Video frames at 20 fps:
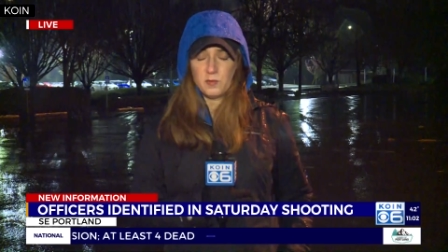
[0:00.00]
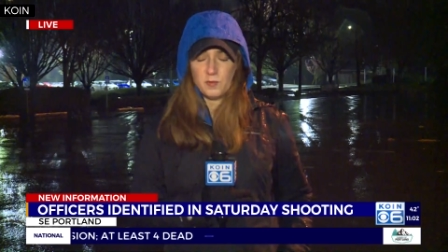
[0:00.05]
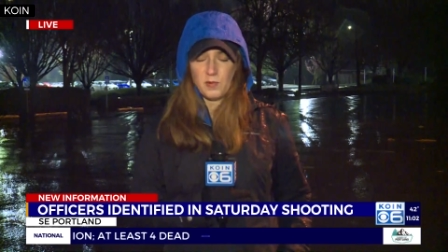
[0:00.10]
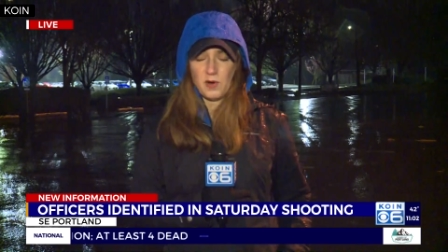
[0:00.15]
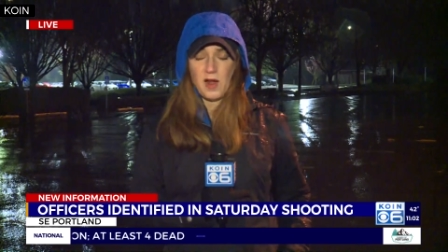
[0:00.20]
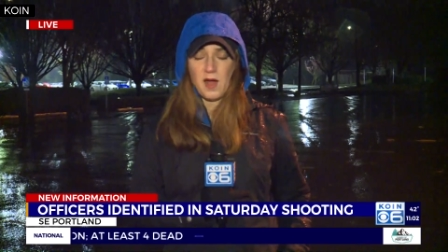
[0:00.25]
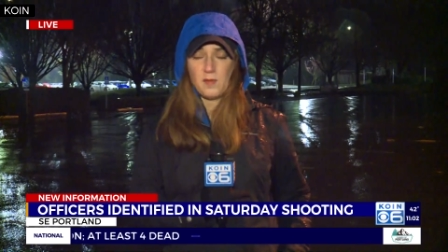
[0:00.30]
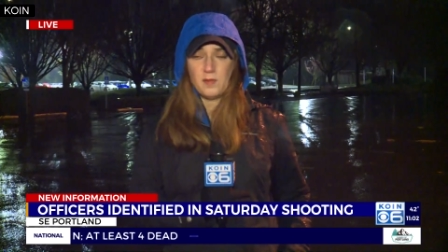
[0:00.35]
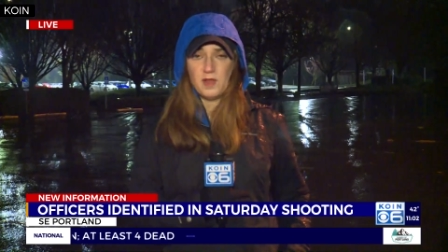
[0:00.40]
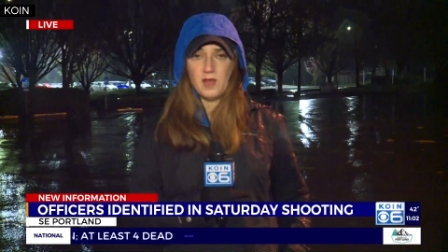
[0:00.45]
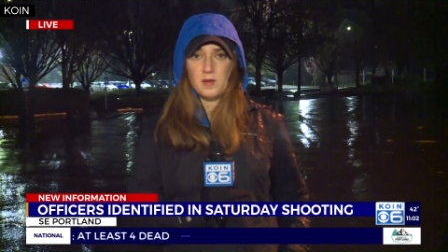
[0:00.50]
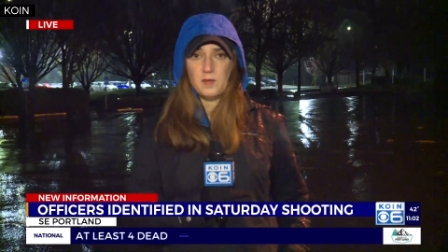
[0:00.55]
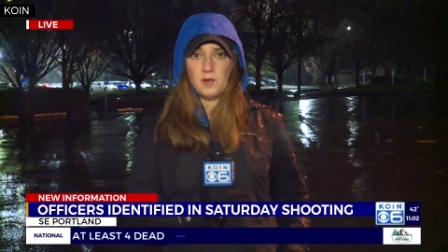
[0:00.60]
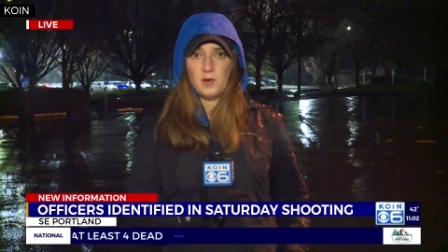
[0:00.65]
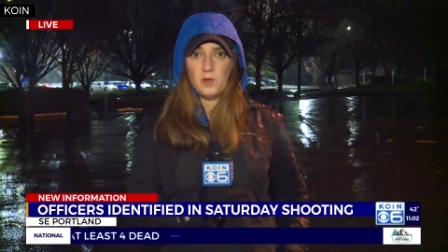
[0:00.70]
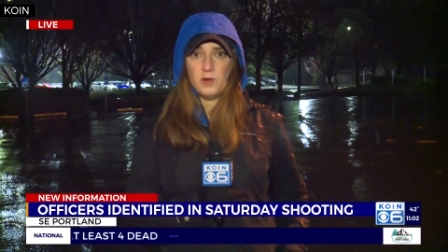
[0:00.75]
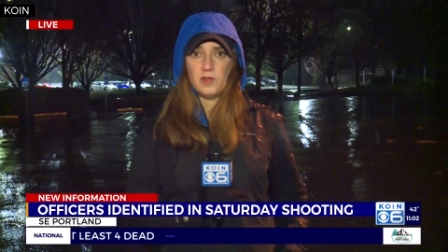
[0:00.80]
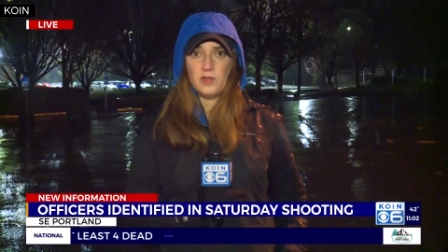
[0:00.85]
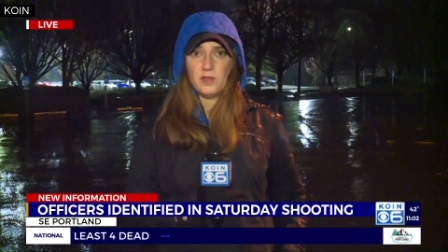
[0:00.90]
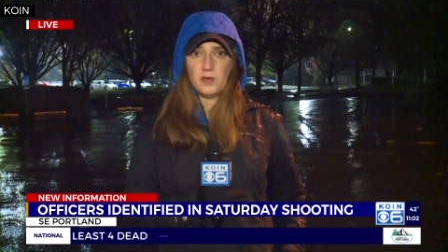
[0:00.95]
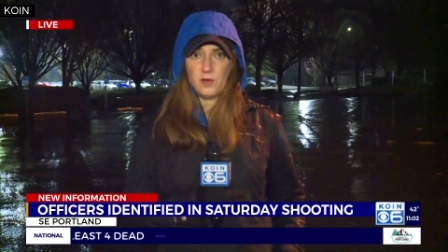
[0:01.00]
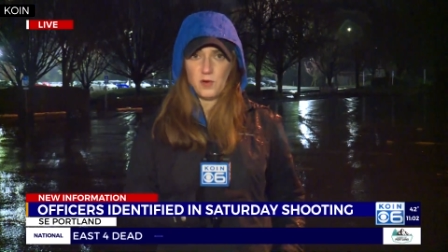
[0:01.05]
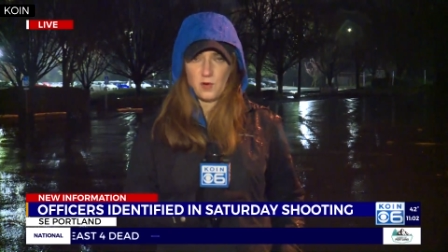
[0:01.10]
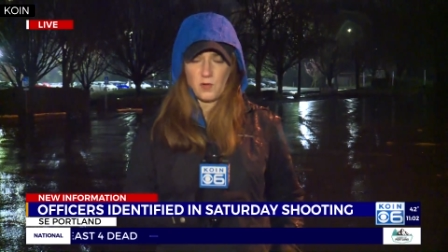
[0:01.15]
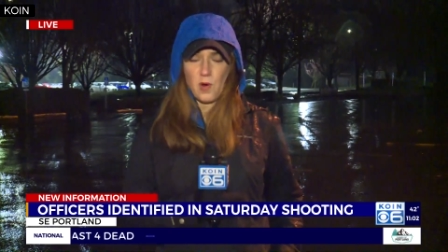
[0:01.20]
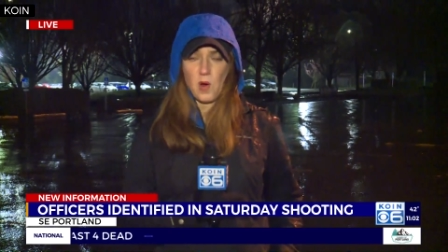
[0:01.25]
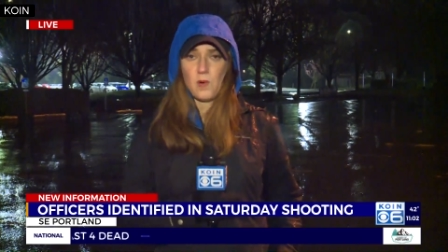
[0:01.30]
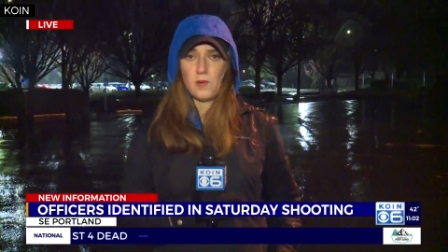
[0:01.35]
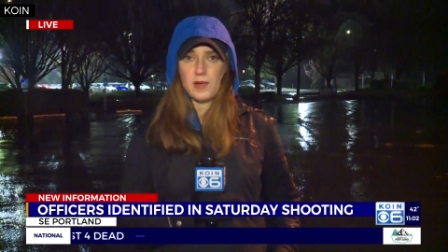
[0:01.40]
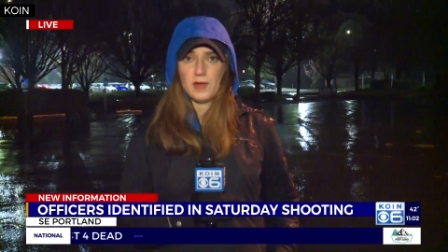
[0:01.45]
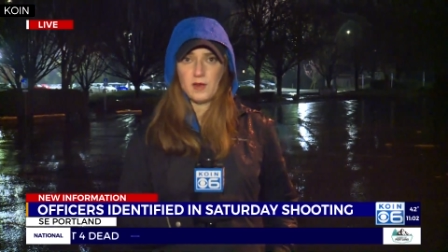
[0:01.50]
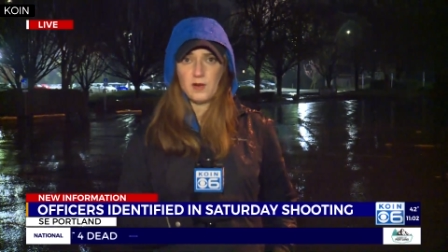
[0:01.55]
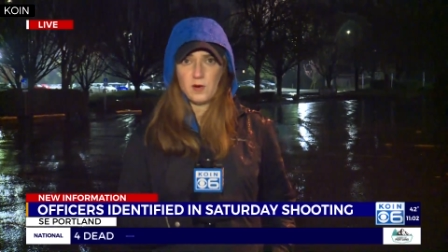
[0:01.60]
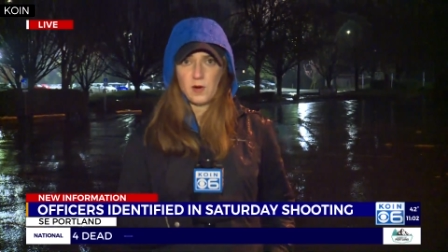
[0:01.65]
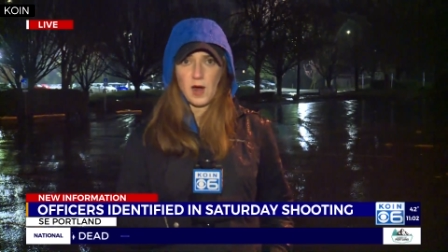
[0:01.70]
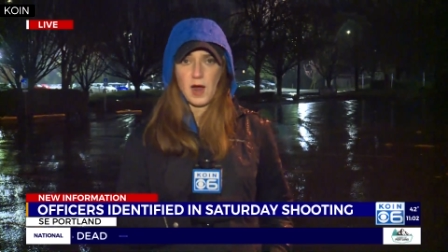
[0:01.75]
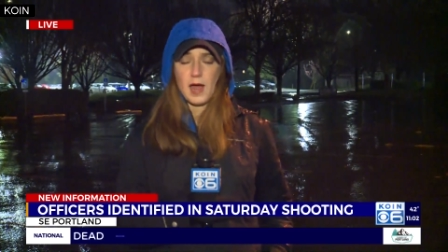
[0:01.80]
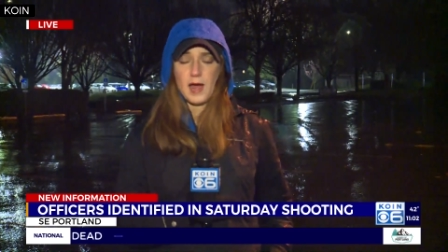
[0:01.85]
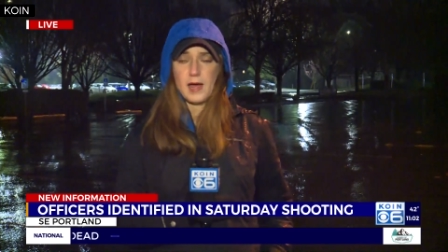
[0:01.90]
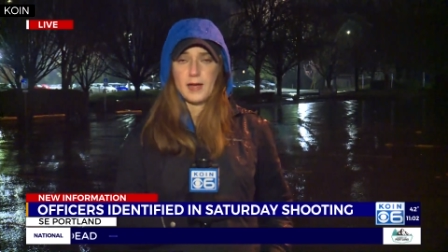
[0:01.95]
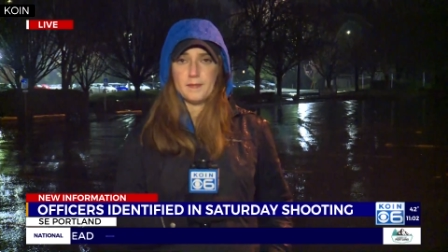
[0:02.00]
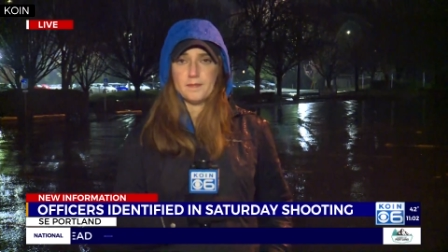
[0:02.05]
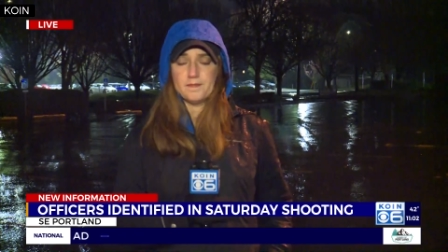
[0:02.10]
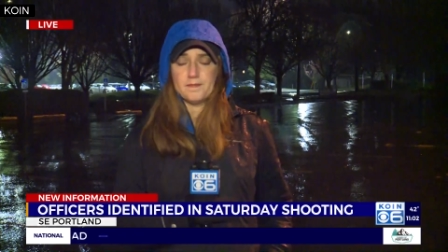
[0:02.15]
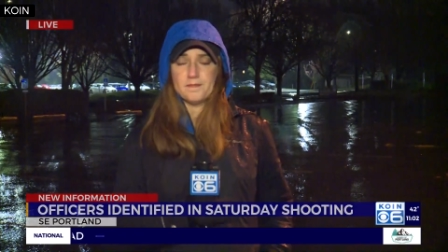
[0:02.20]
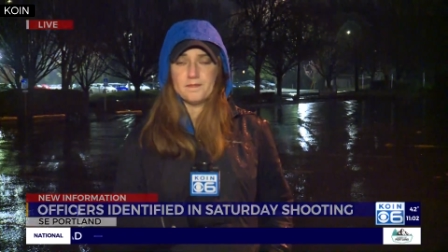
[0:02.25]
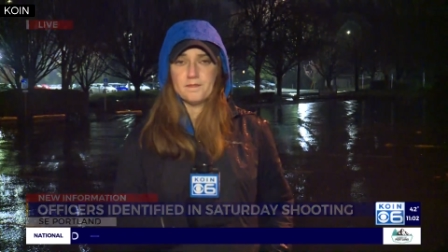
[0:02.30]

problem with growing crime